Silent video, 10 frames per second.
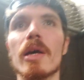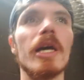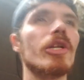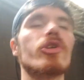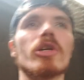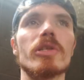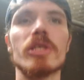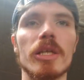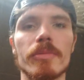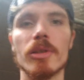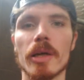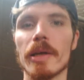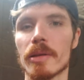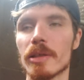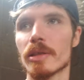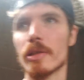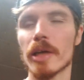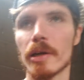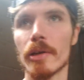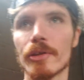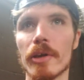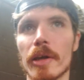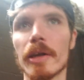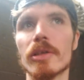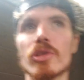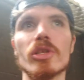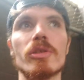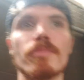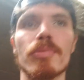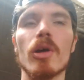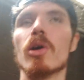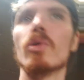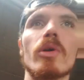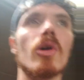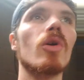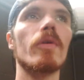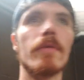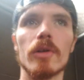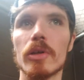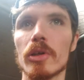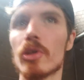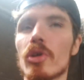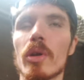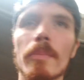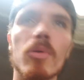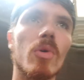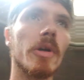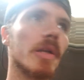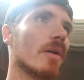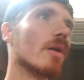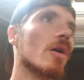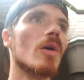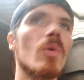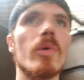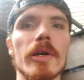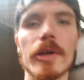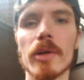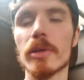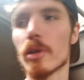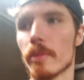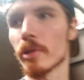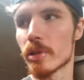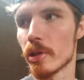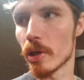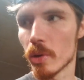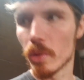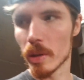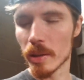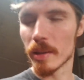It just seems like this entire thing has just blown over to the point where there is almost no